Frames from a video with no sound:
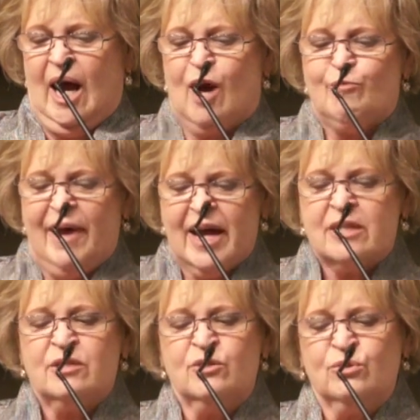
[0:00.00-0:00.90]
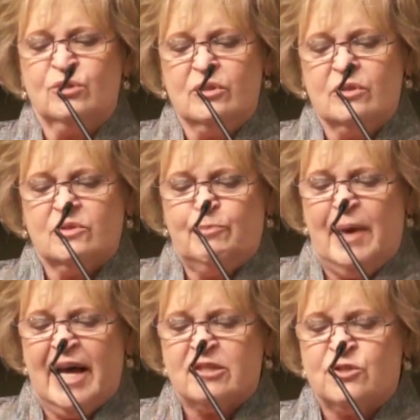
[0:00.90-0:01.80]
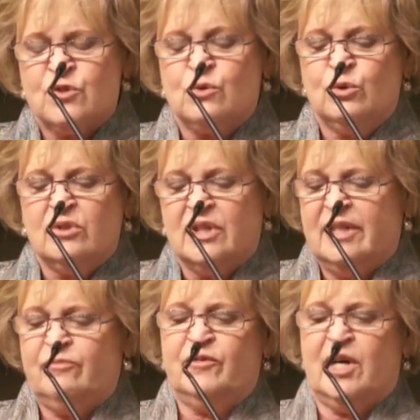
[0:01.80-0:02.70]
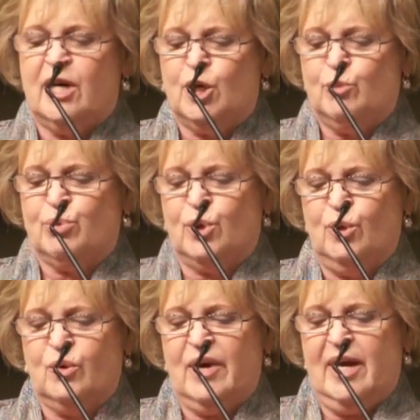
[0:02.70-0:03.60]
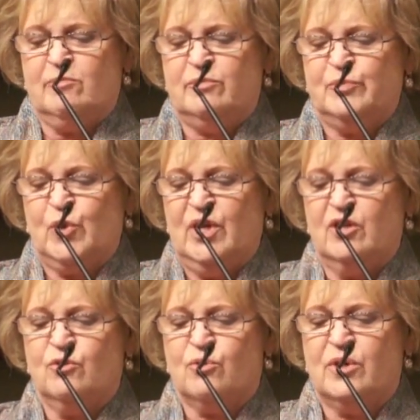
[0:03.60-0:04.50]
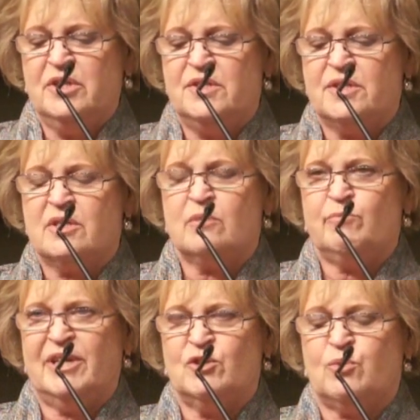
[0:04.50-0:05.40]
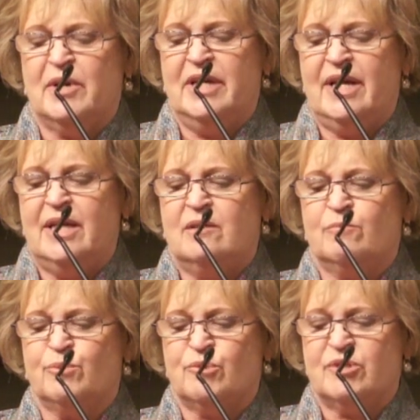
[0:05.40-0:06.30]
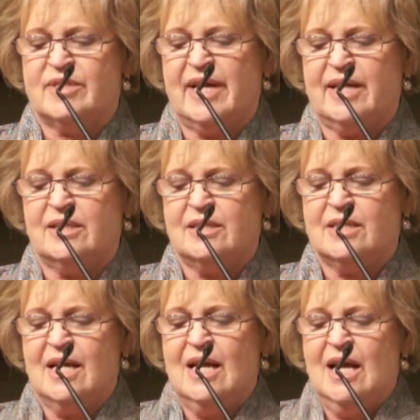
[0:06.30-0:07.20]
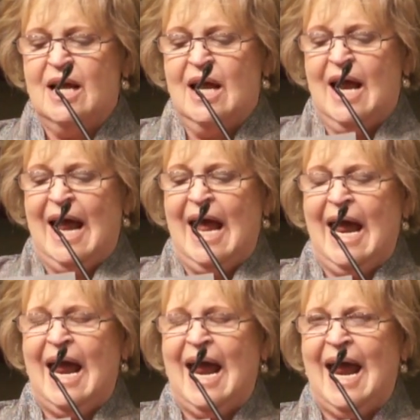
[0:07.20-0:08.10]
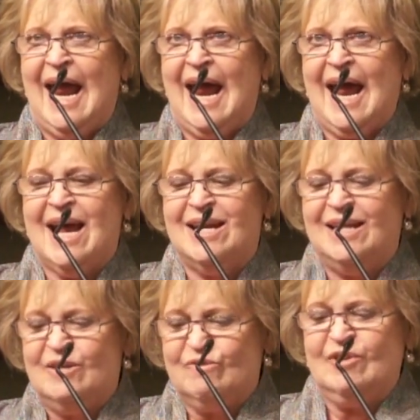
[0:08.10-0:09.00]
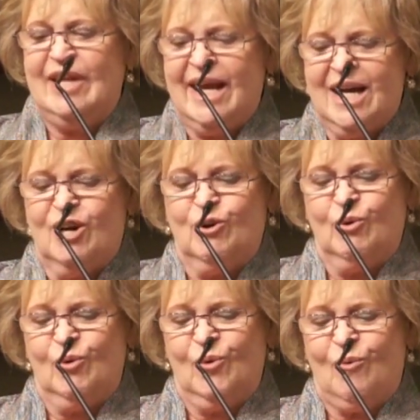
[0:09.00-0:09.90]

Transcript: Our back to school gift card program increased by 28%. And even now,